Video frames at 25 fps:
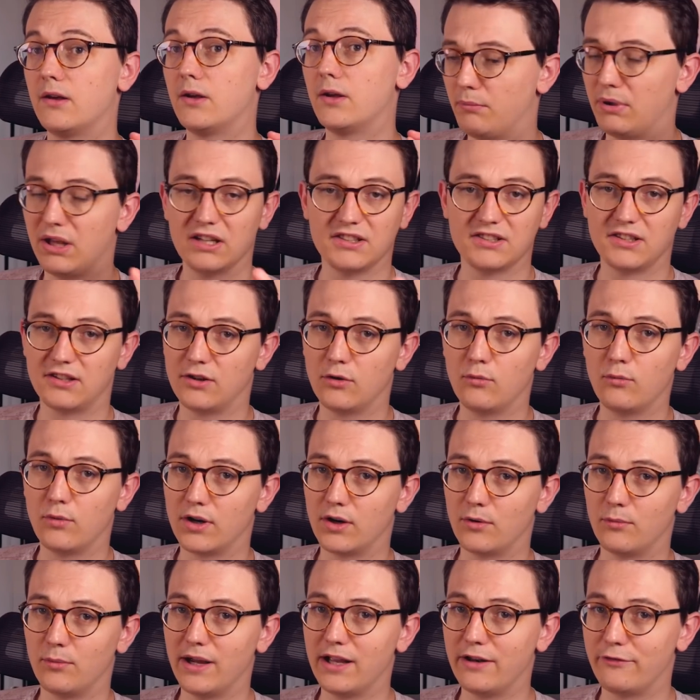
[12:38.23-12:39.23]
because I don't want
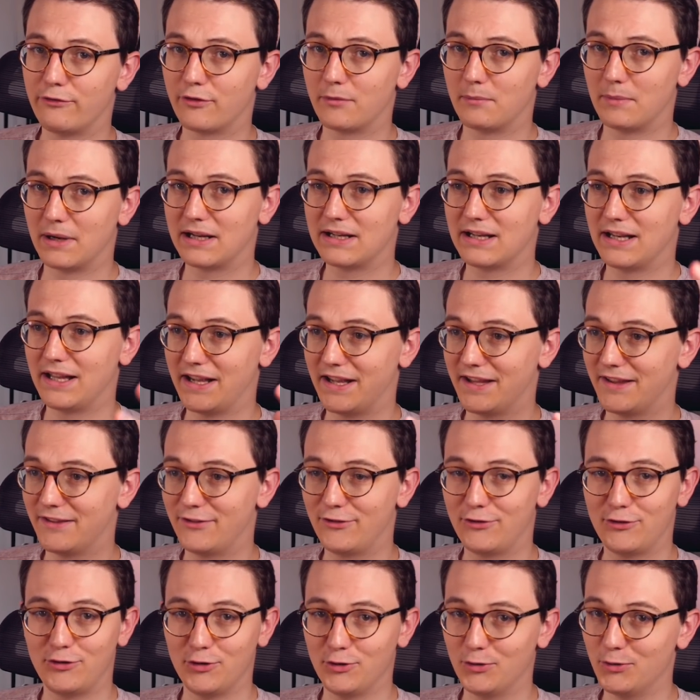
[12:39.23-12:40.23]
to wait for my
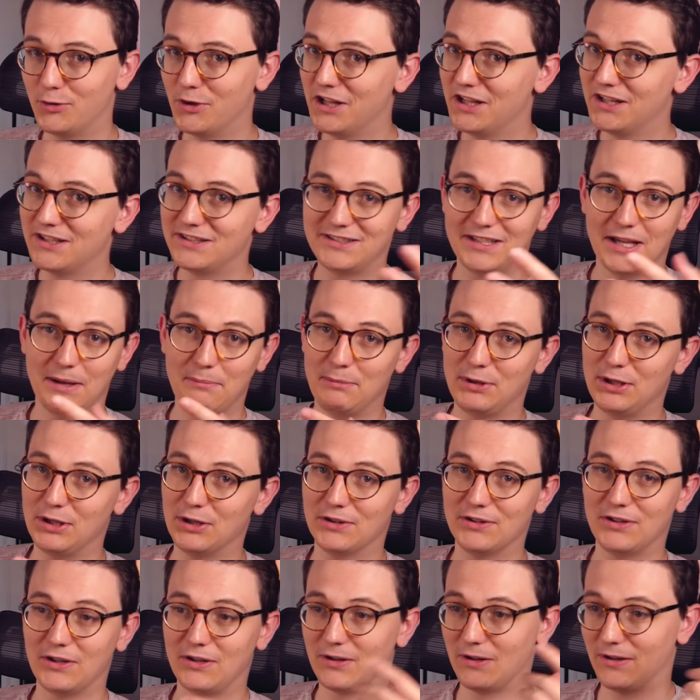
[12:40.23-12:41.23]
clients to send me
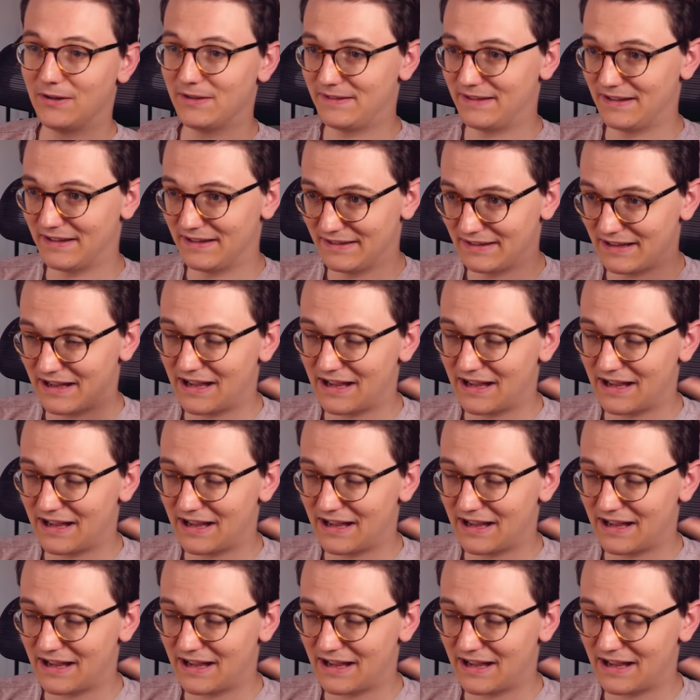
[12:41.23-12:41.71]
all the content.